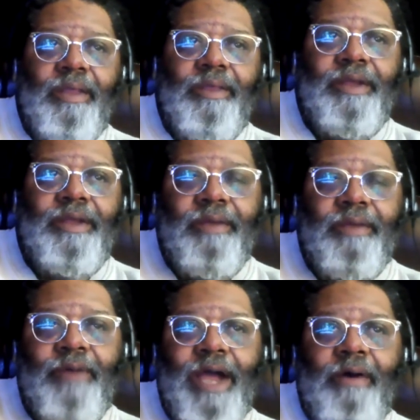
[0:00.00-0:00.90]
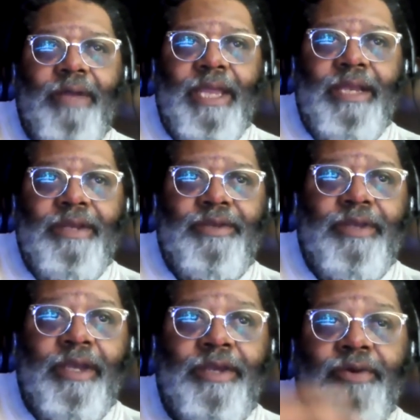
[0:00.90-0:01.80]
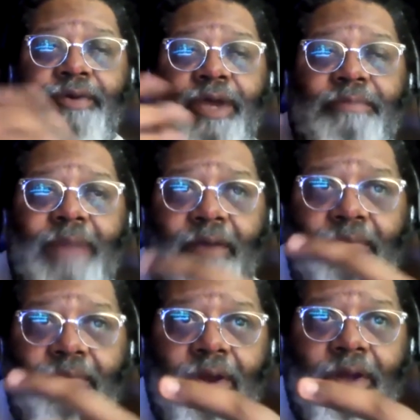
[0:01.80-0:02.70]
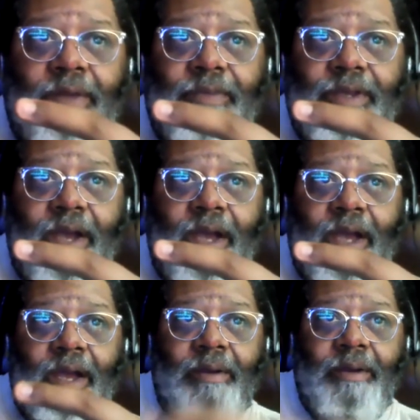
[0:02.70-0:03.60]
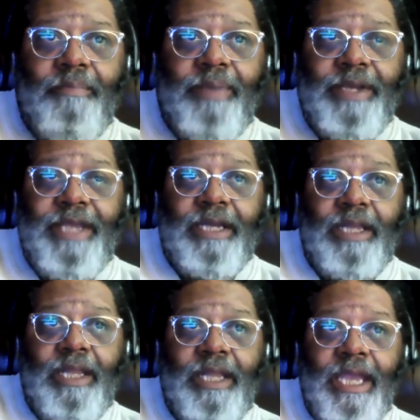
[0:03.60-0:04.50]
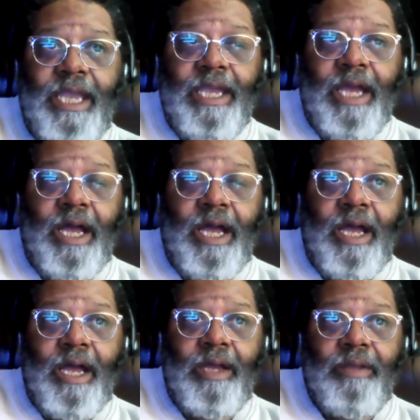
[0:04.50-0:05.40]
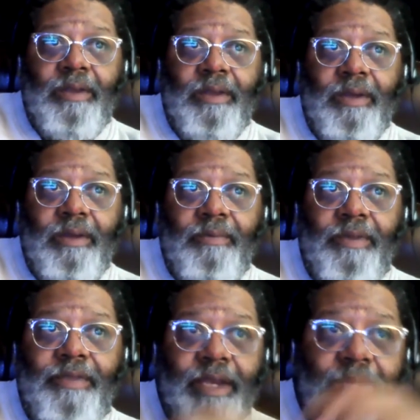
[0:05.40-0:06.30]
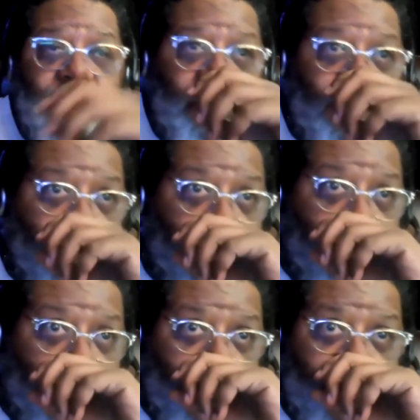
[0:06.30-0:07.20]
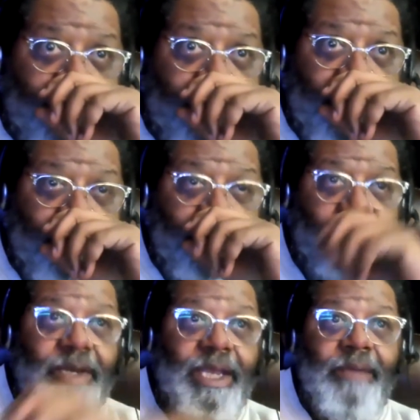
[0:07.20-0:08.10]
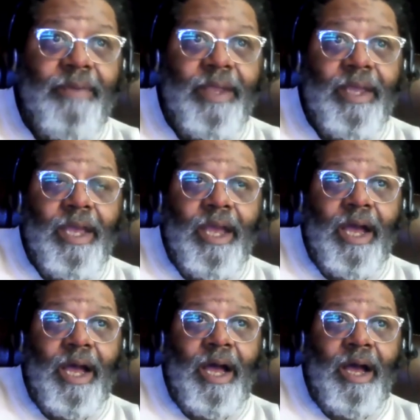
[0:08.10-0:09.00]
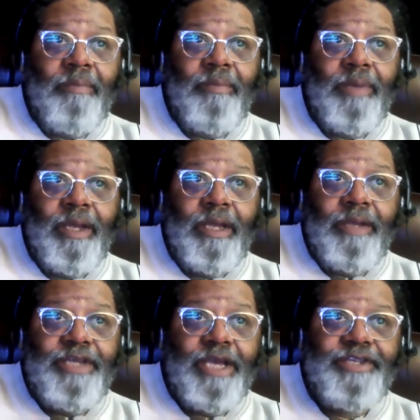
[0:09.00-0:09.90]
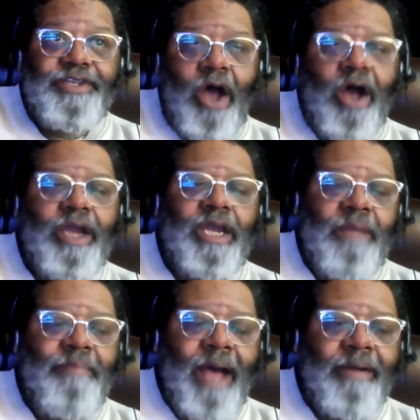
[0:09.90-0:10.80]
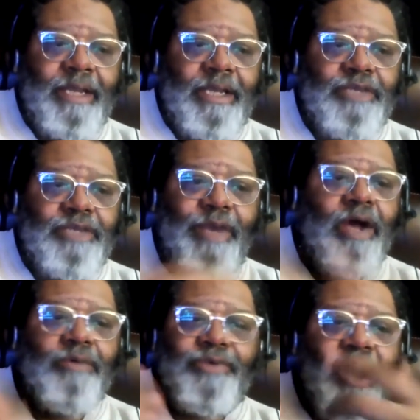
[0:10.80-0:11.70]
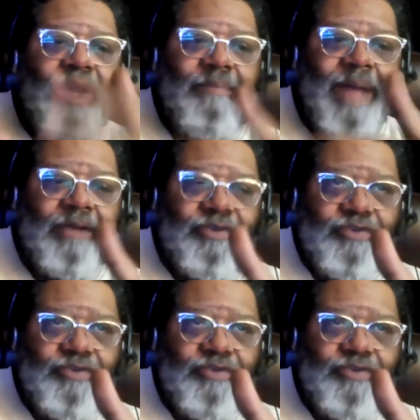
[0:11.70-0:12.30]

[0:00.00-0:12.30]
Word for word: the, well in in doing my work uh, particularly uh, within you know within the community um, just talking about it because we don't talk about